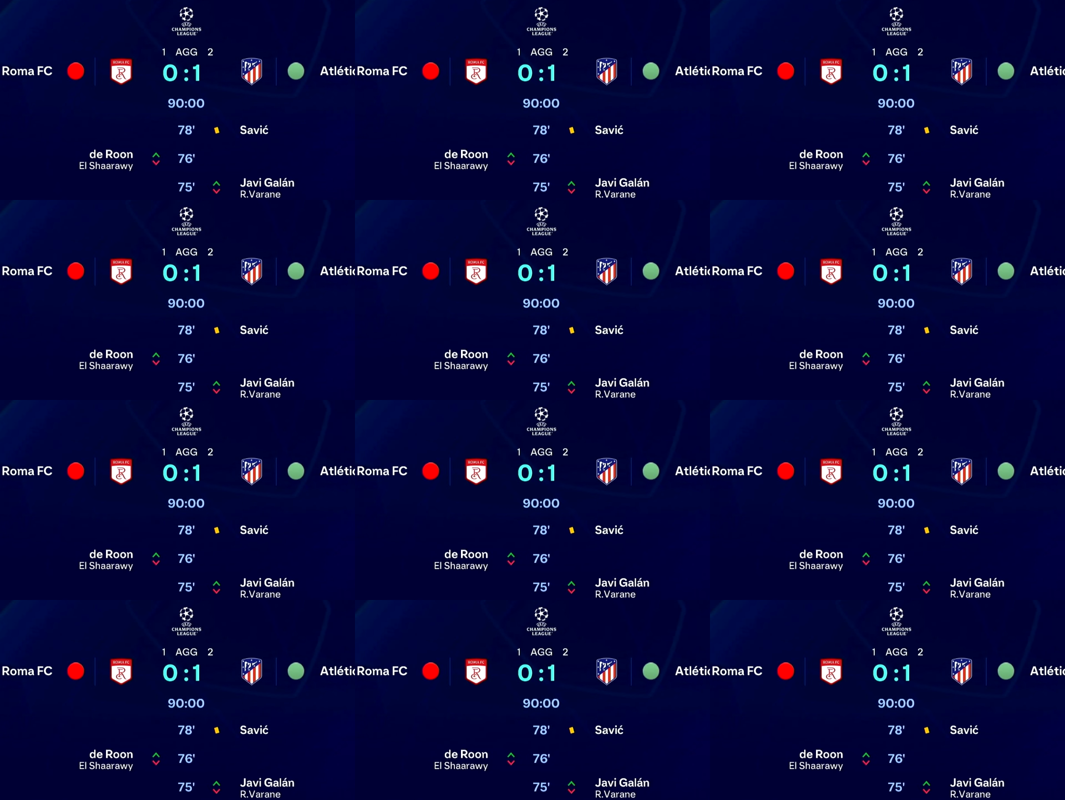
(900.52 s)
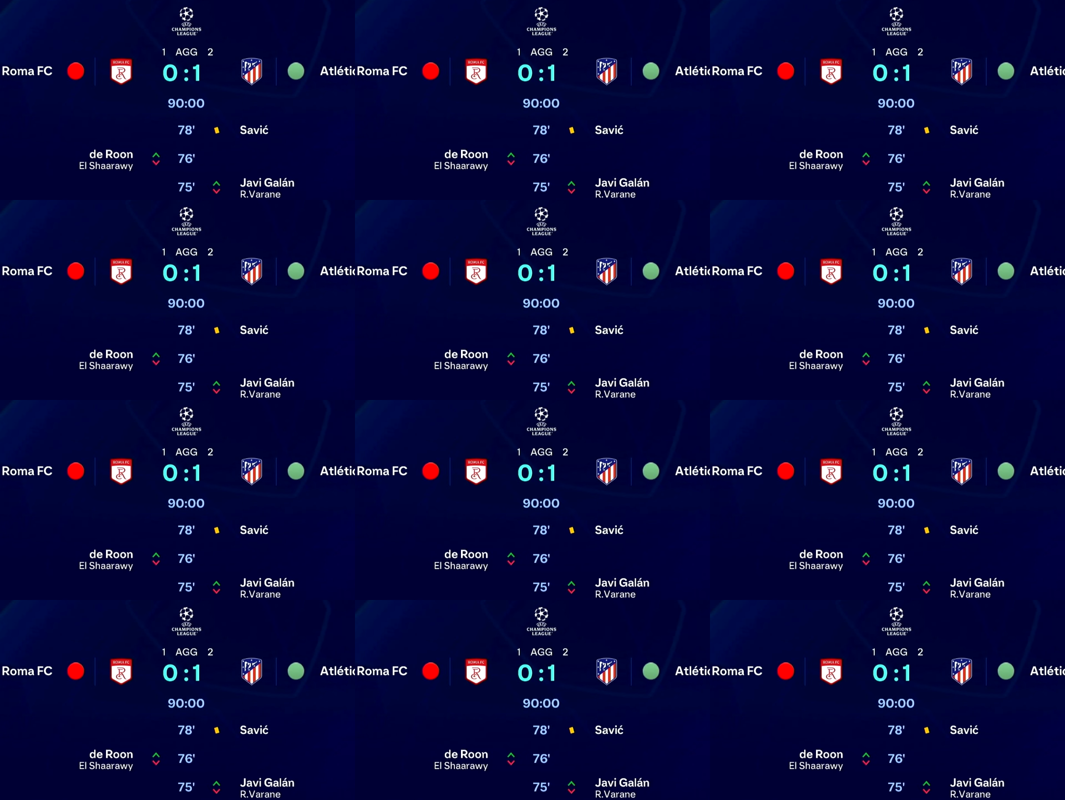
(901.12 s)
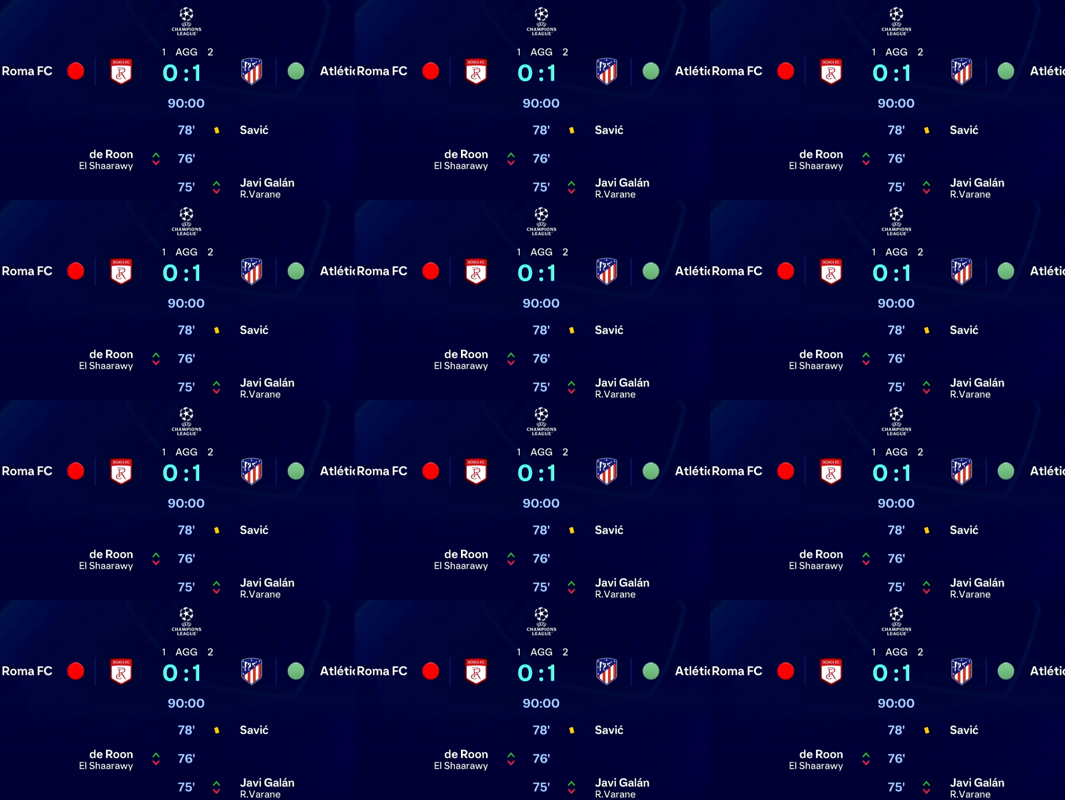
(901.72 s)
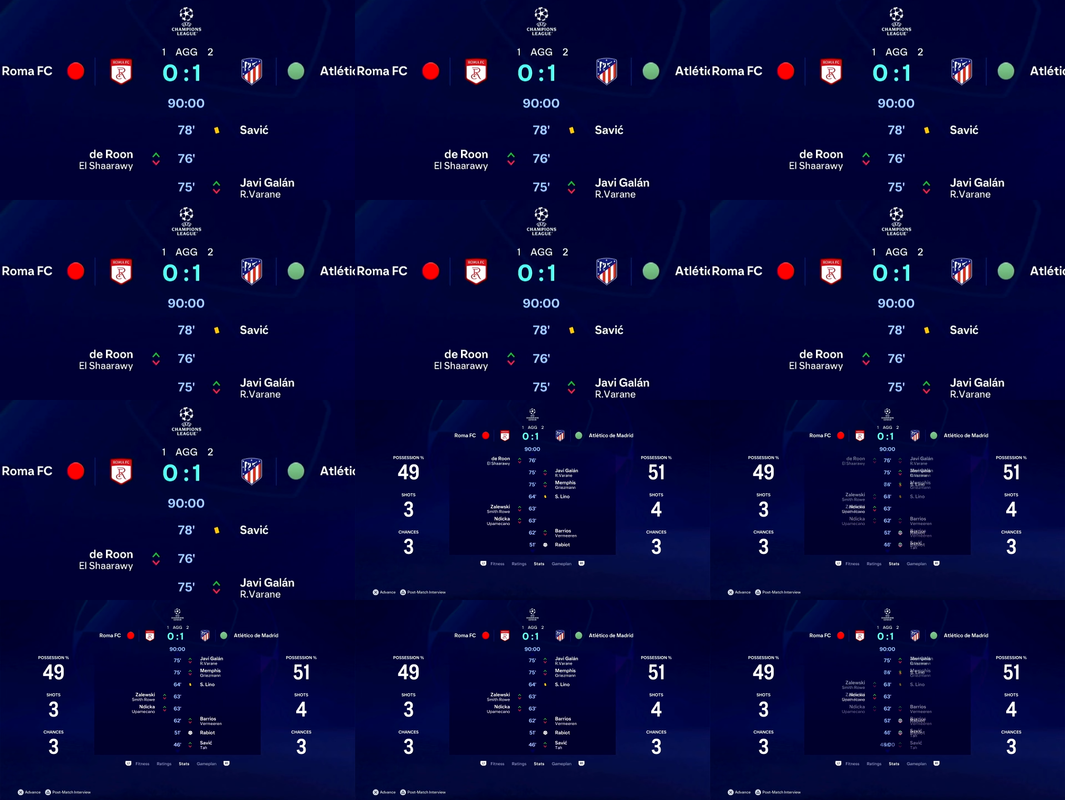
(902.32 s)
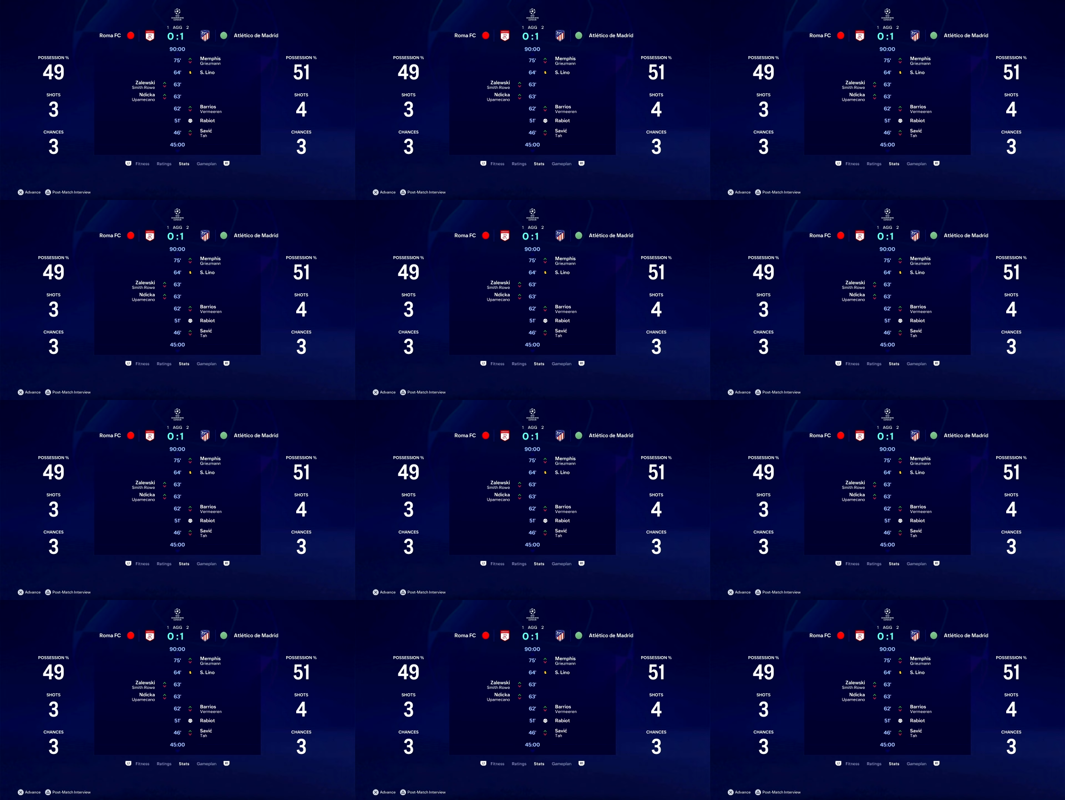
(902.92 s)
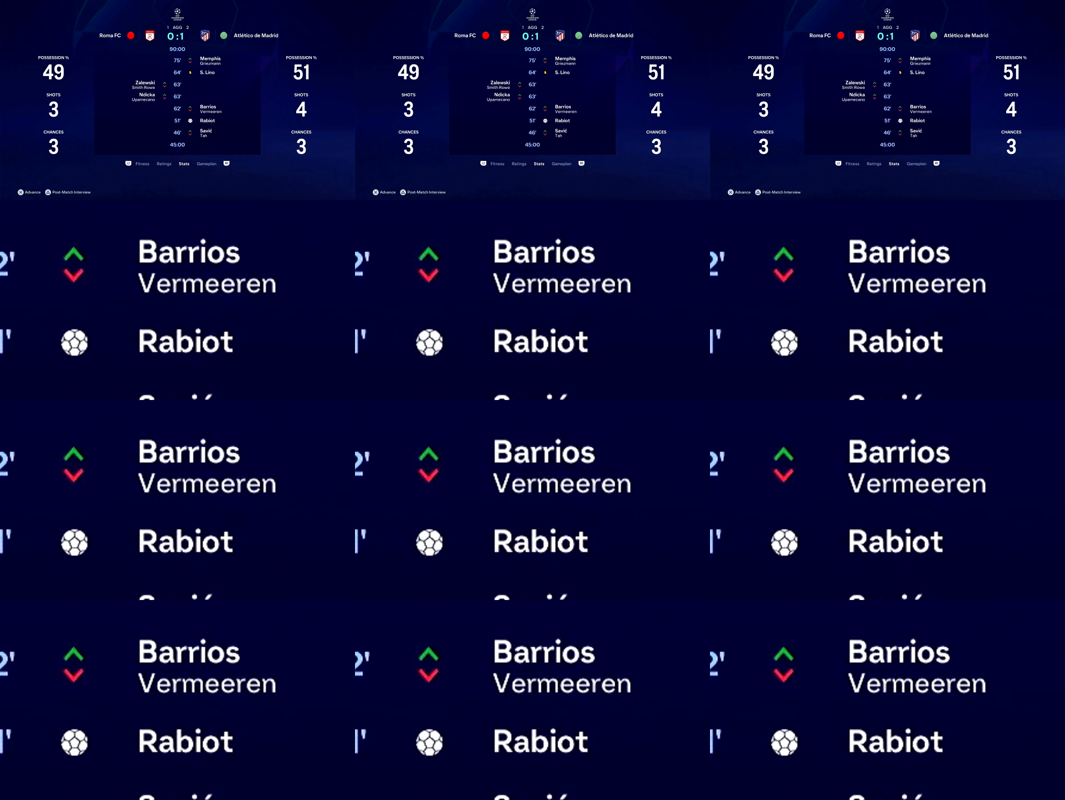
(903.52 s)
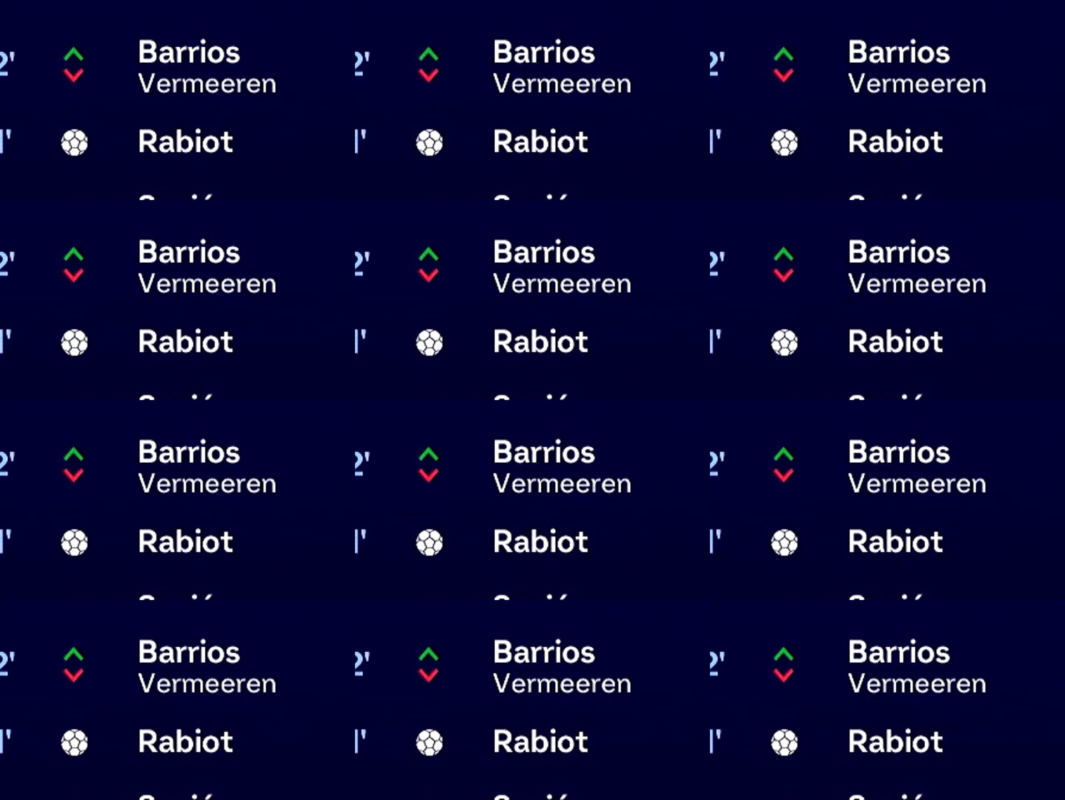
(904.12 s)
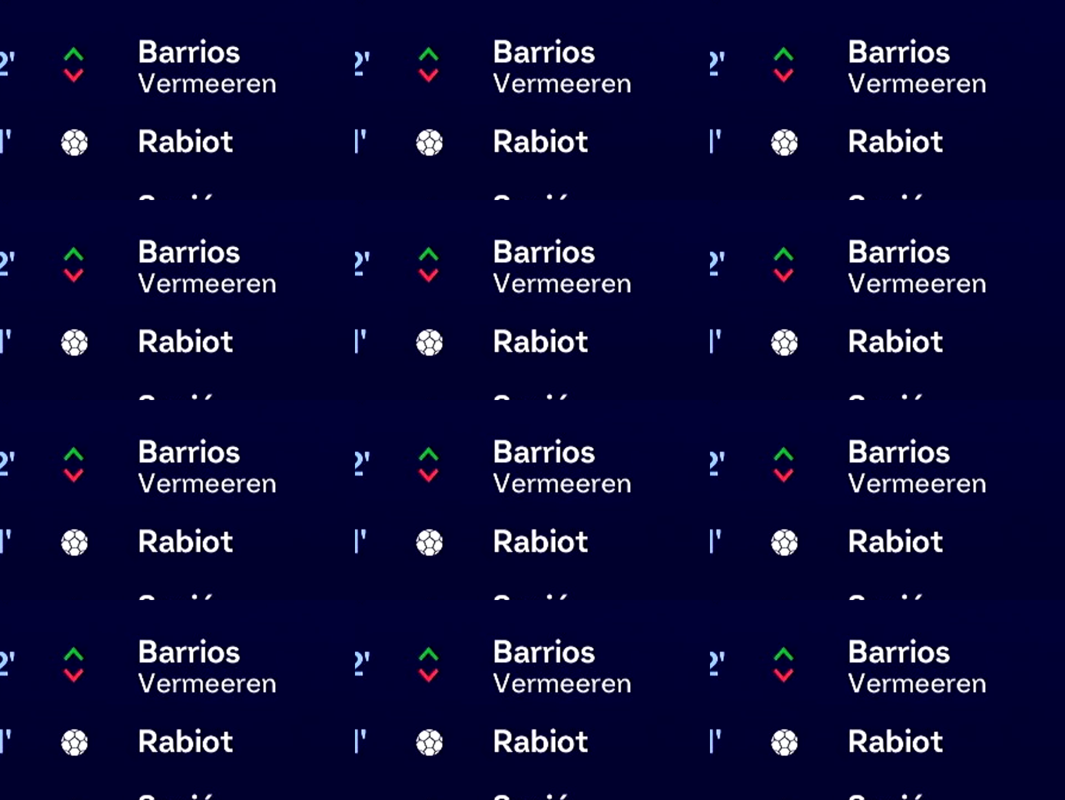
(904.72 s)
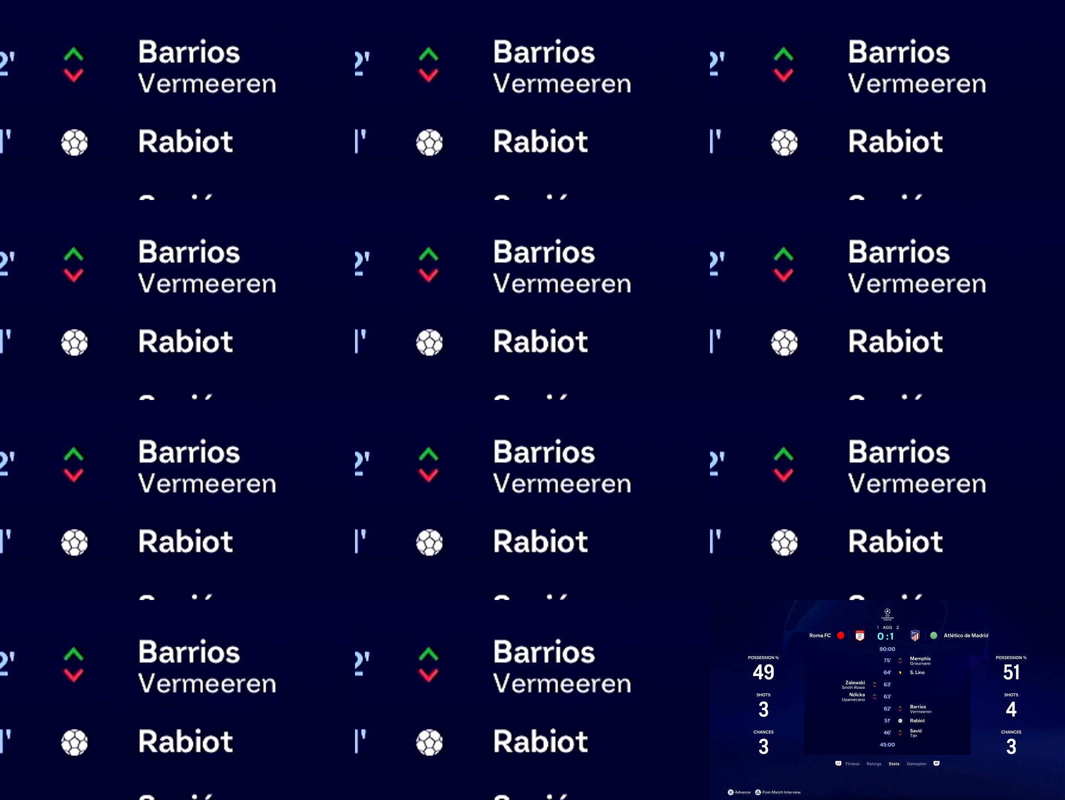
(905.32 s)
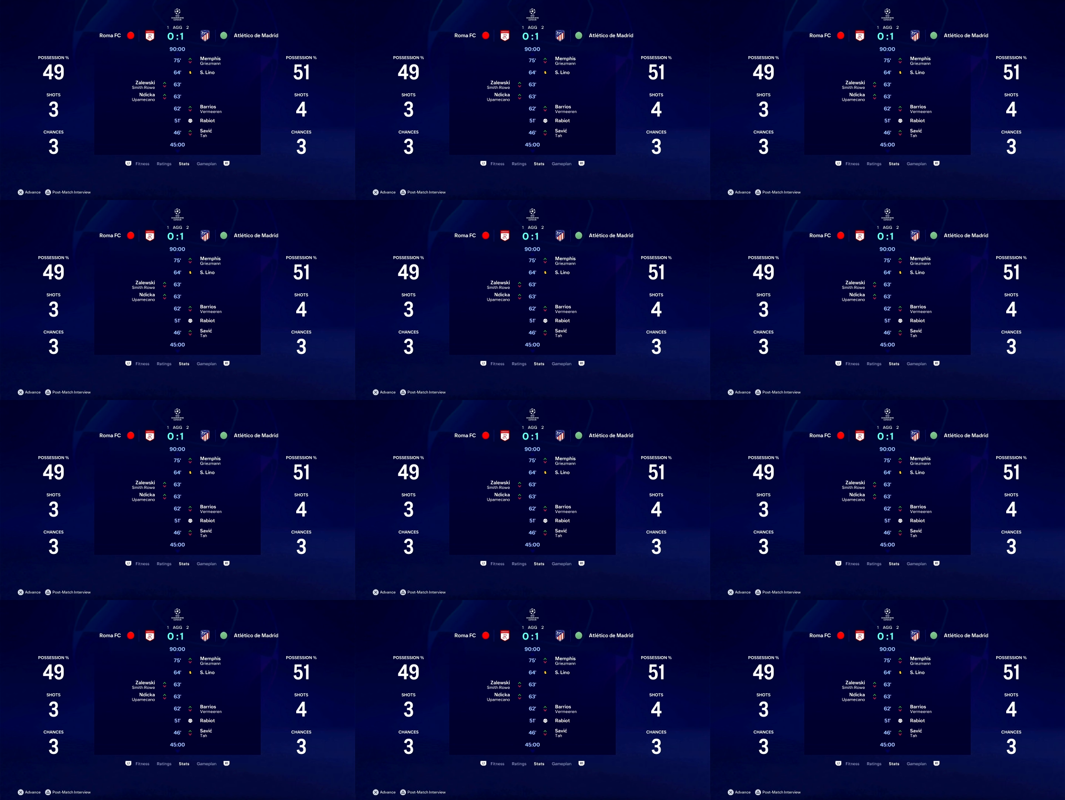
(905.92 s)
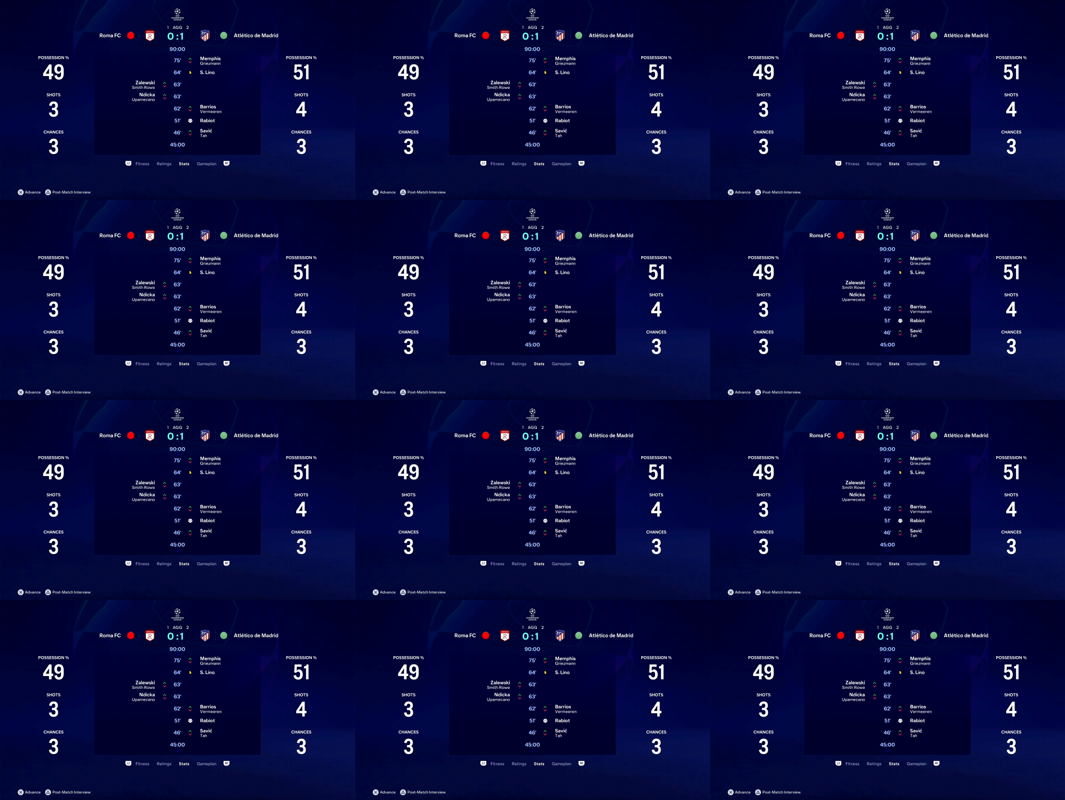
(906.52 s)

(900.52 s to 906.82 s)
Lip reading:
Nobody's mouth can be seen.